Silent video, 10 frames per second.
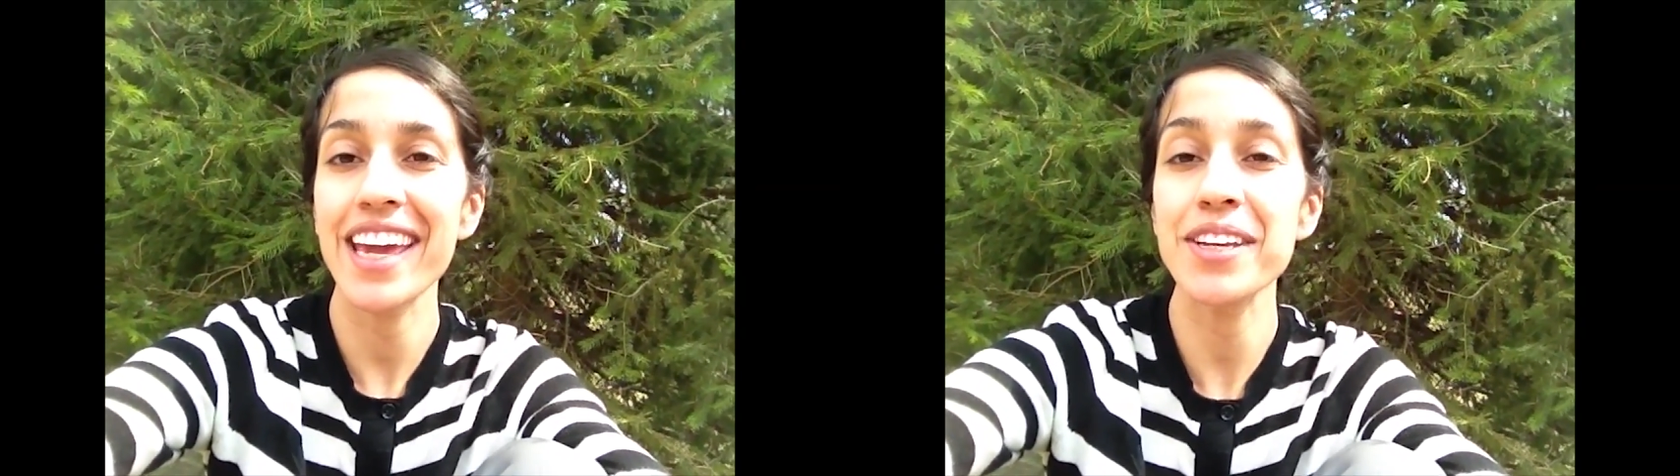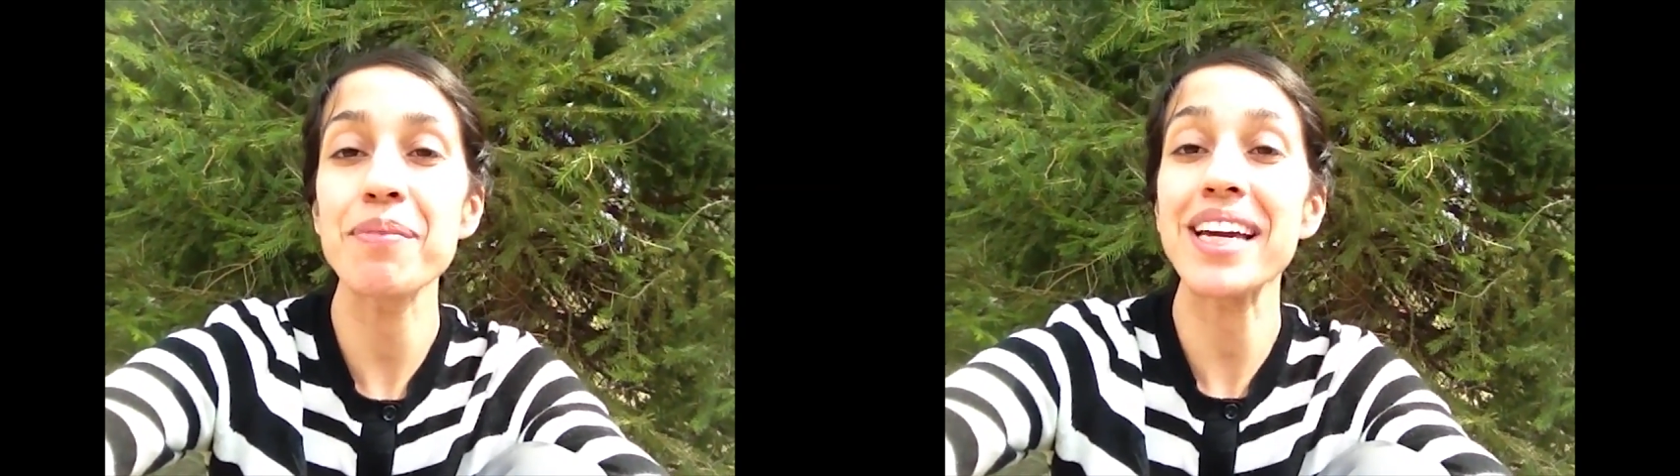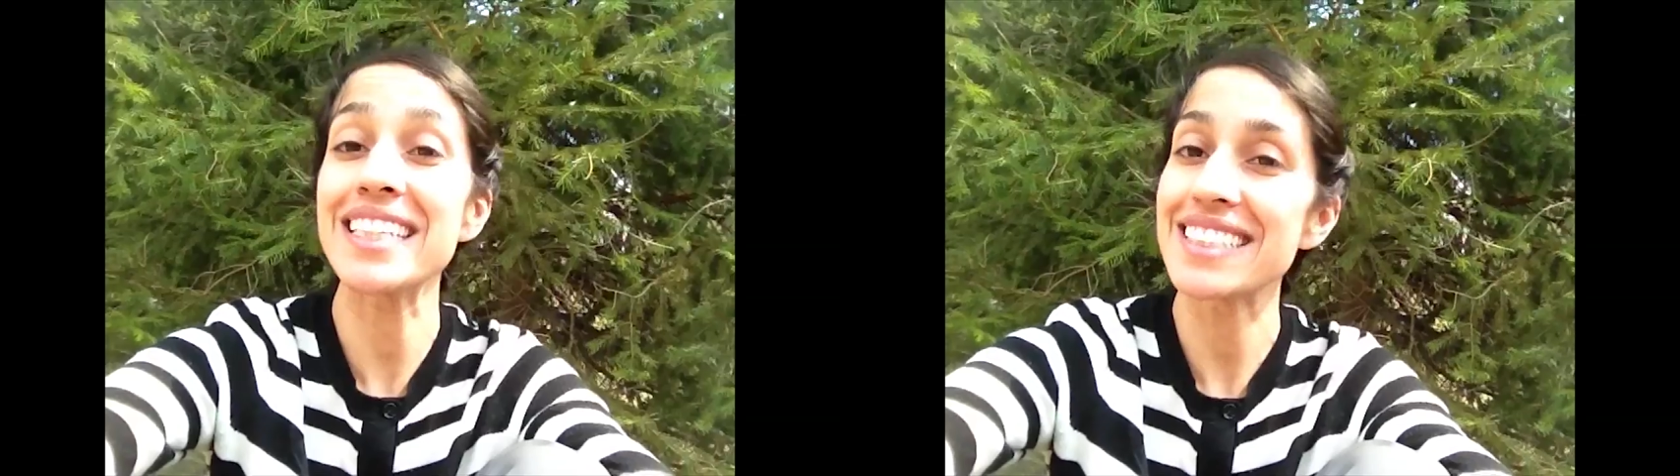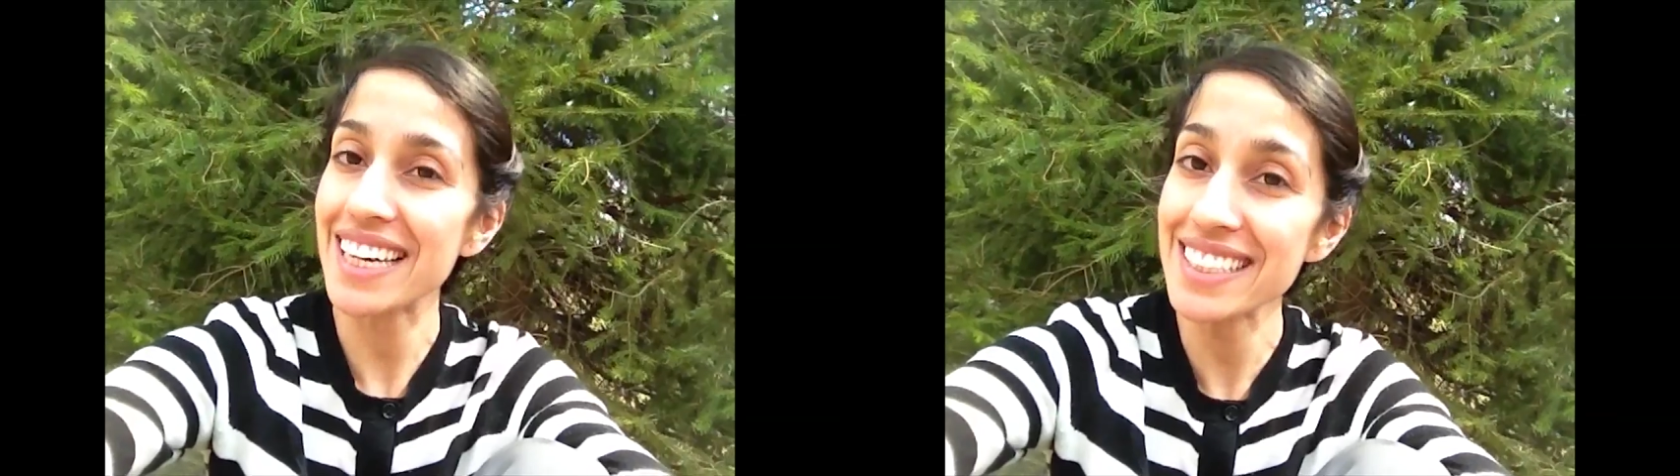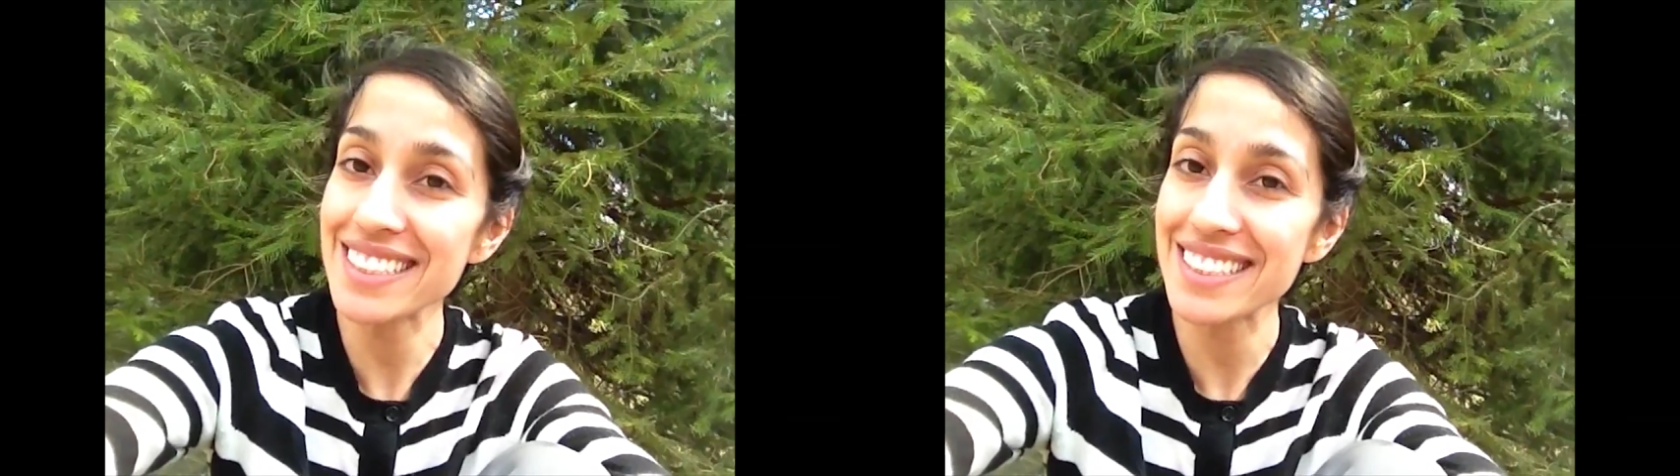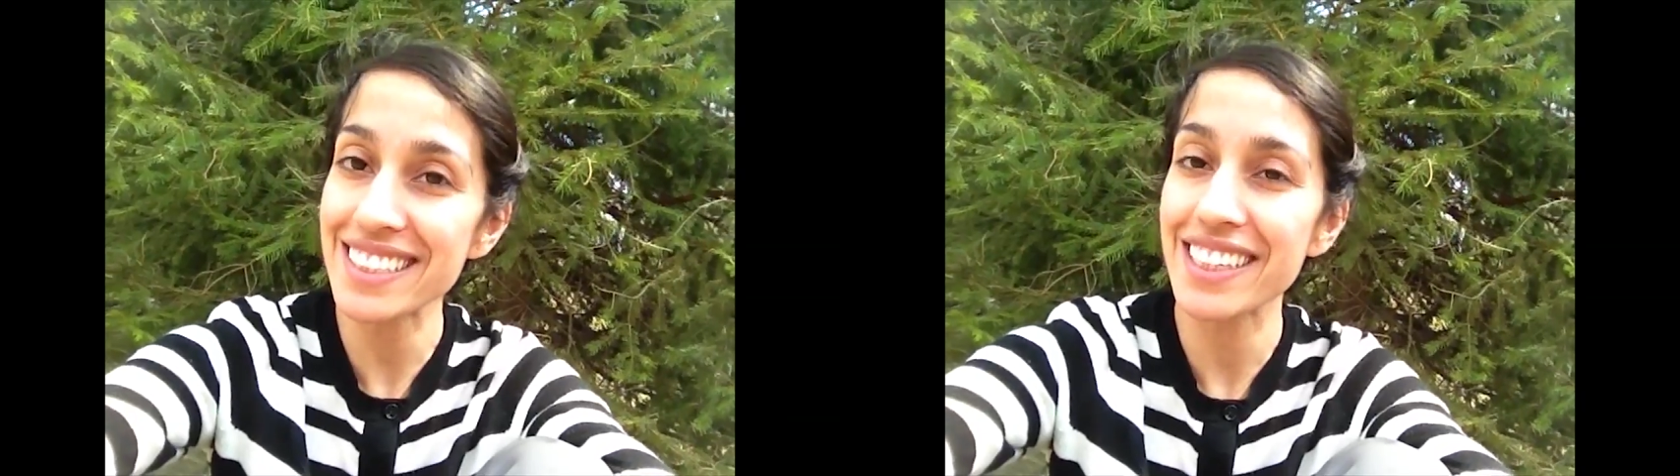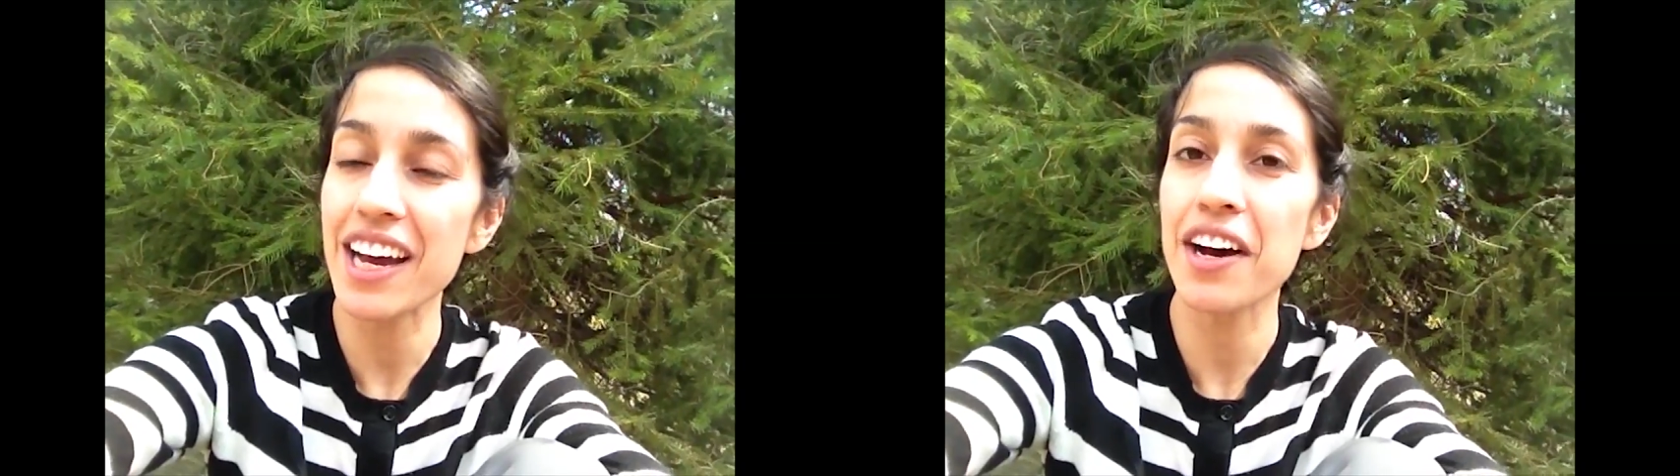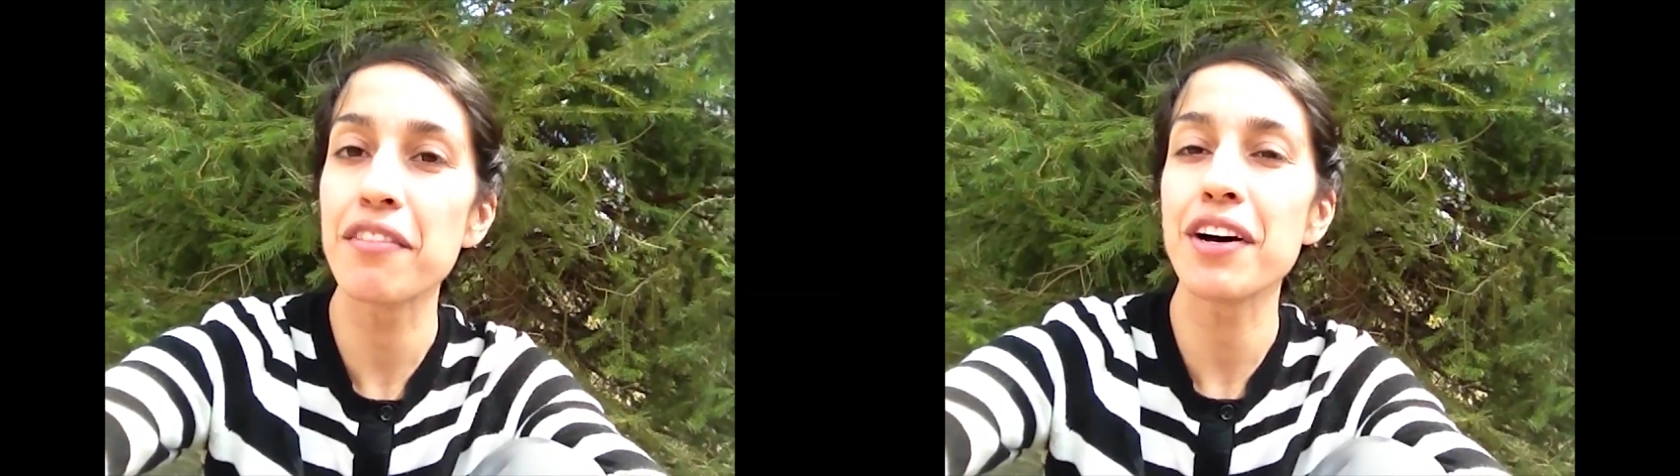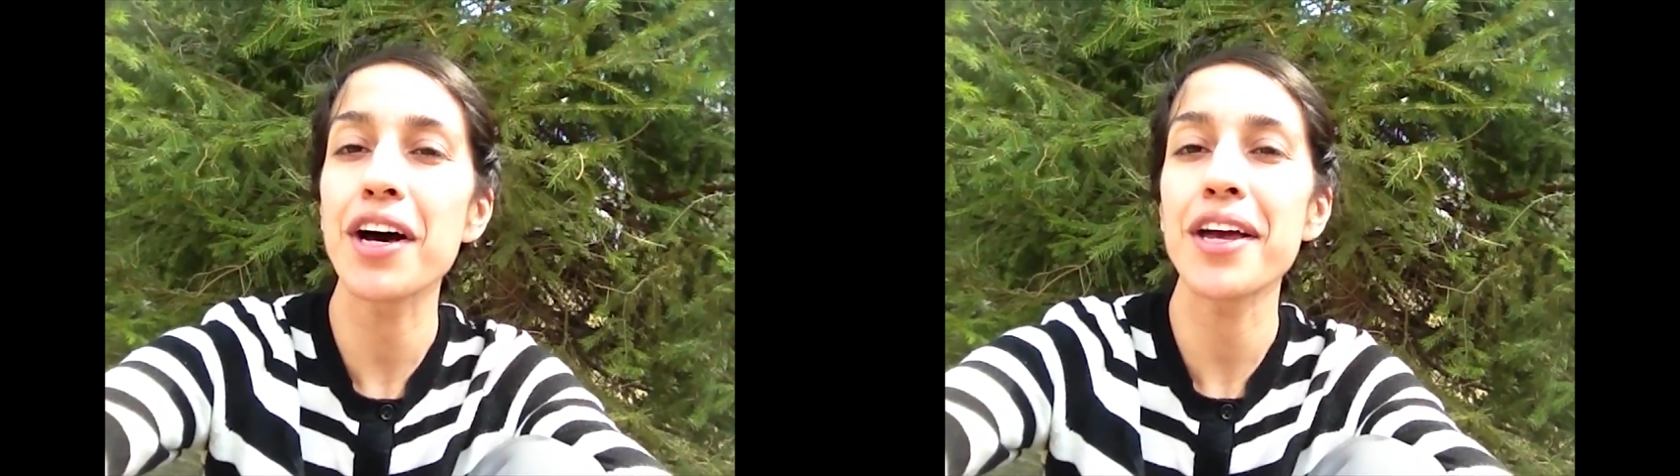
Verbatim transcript: And my intention of